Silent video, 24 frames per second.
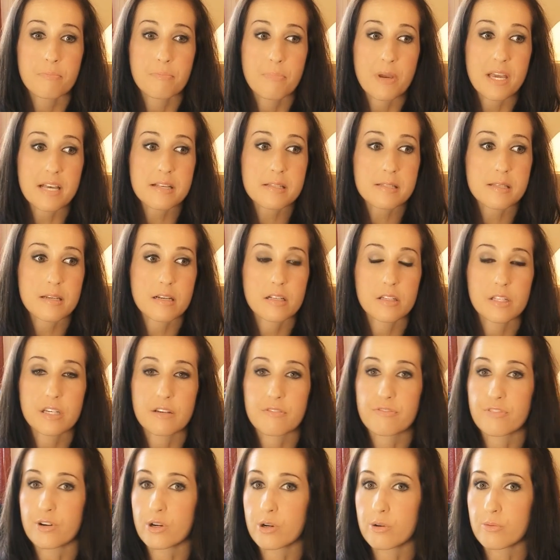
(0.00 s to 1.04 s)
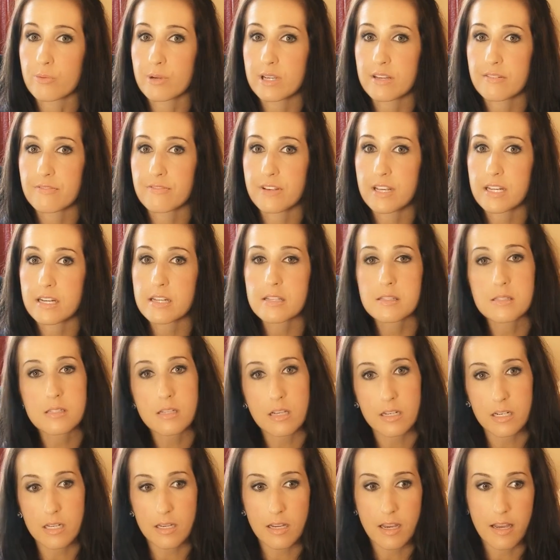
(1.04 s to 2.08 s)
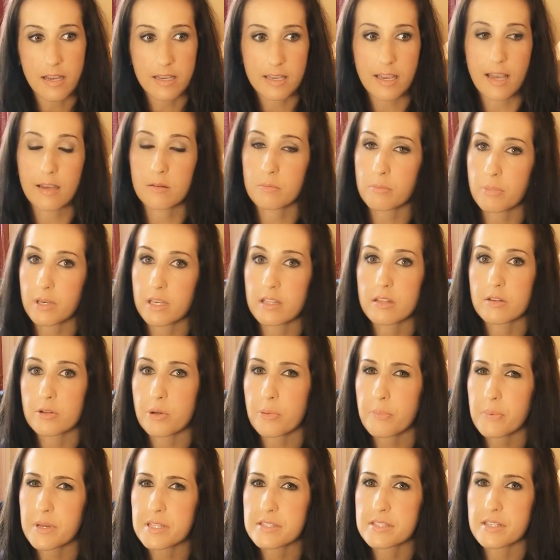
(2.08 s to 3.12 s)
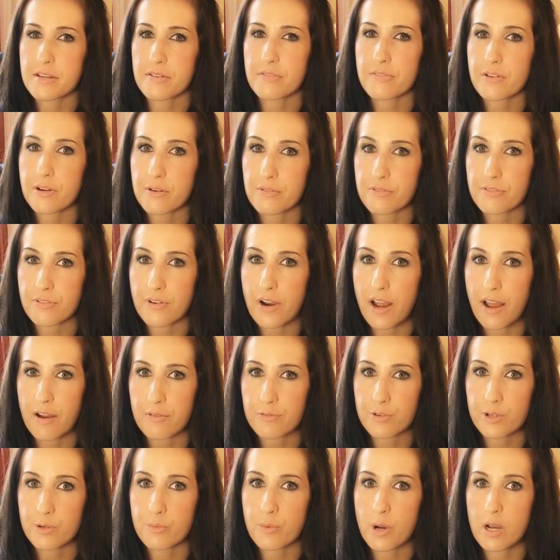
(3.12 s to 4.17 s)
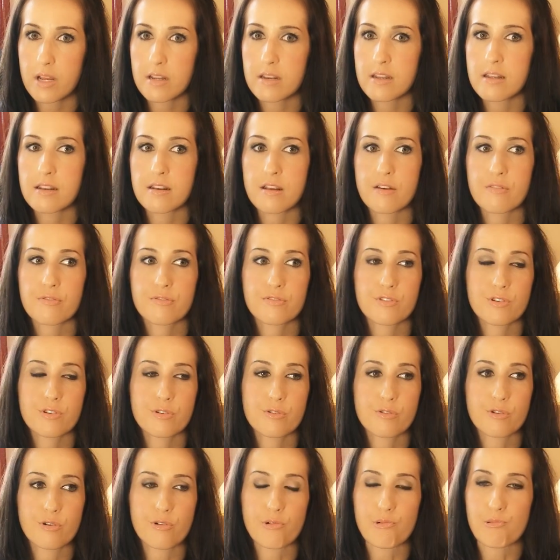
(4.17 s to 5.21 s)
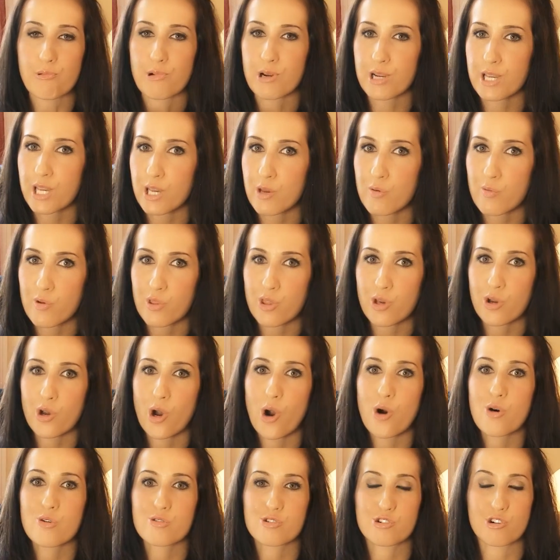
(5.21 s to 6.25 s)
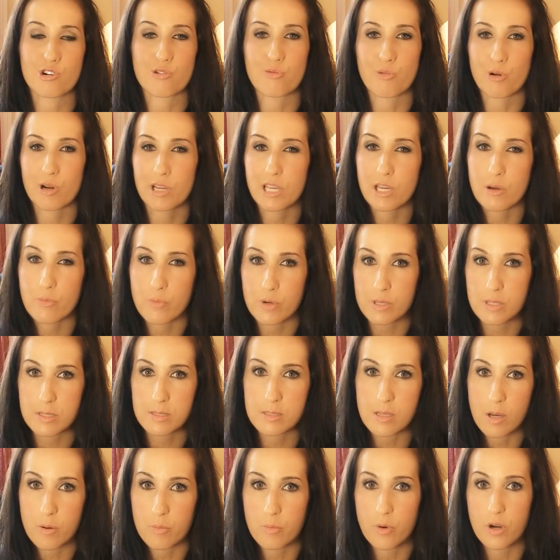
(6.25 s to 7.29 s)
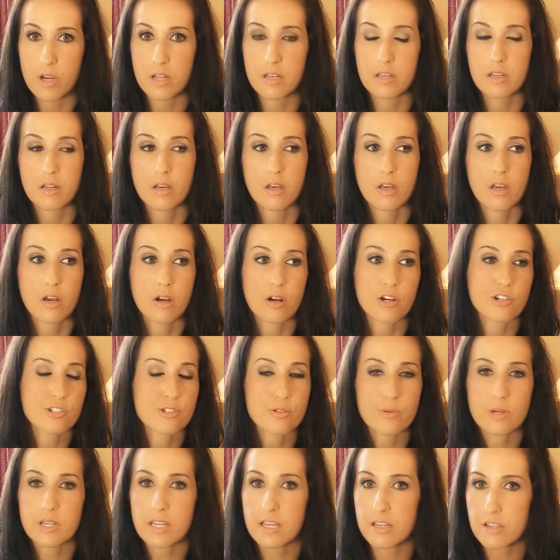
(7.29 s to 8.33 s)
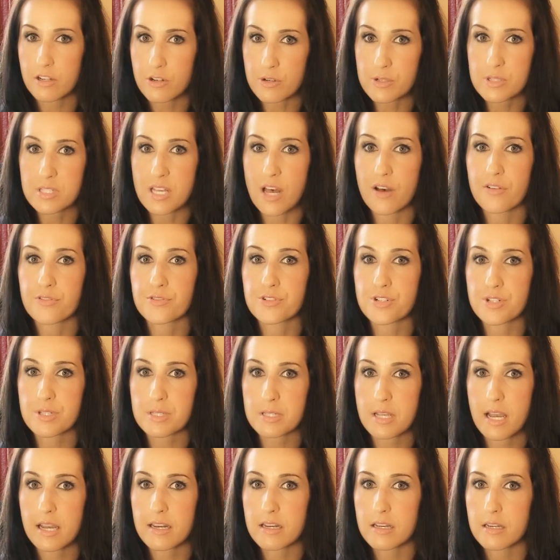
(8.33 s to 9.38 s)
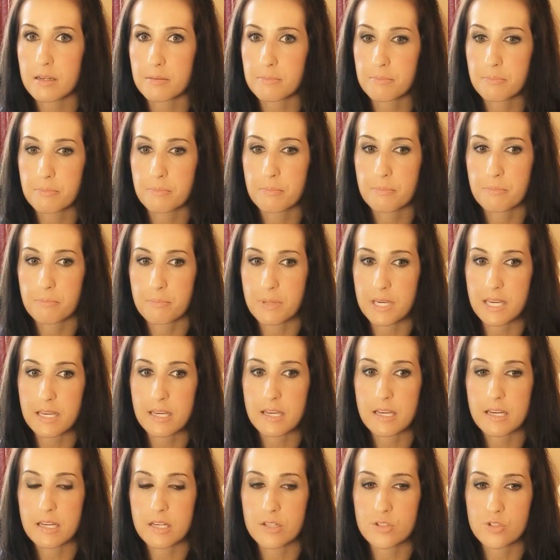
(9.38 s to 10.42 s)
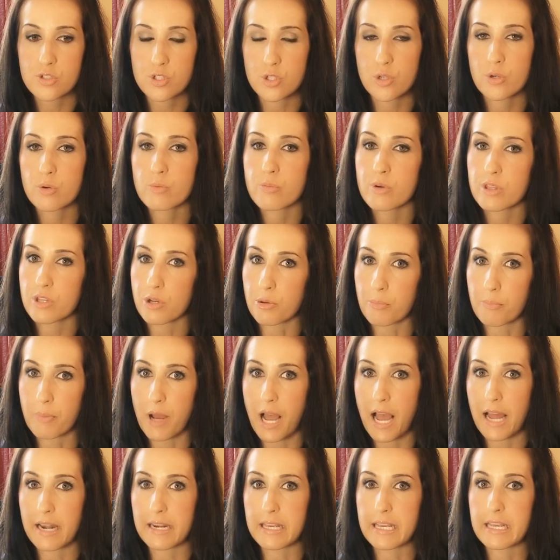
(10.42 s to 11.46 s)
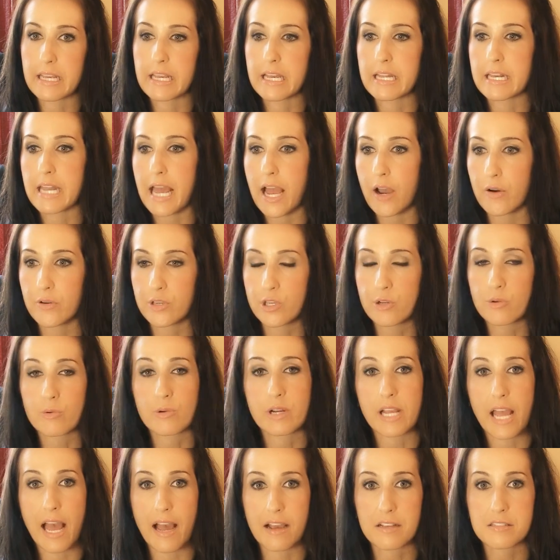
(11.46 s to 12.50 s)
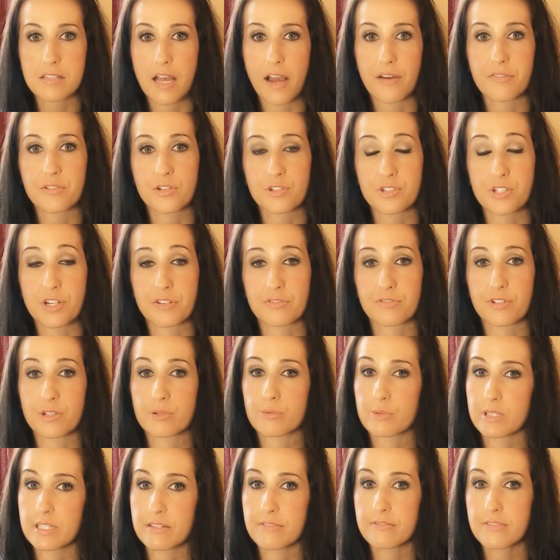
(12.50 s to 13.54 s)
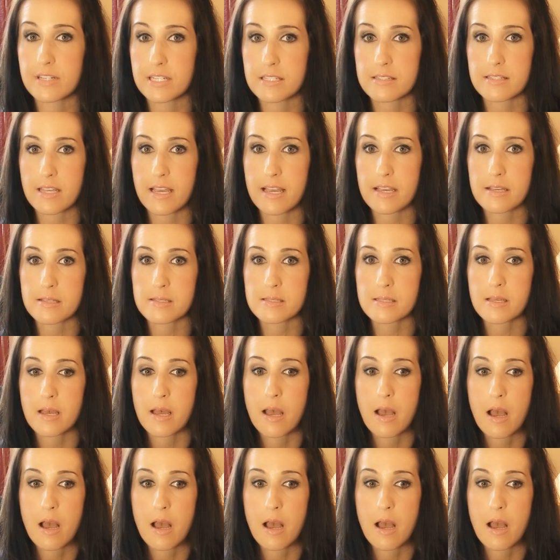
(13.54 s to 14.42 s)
Basically for a refeed, it's gonna, again, be a little bit different for everyone. And if you're working with a coach or working with someone or doing it yourself, just kind of be in tune with your body and how you react after different refeed days.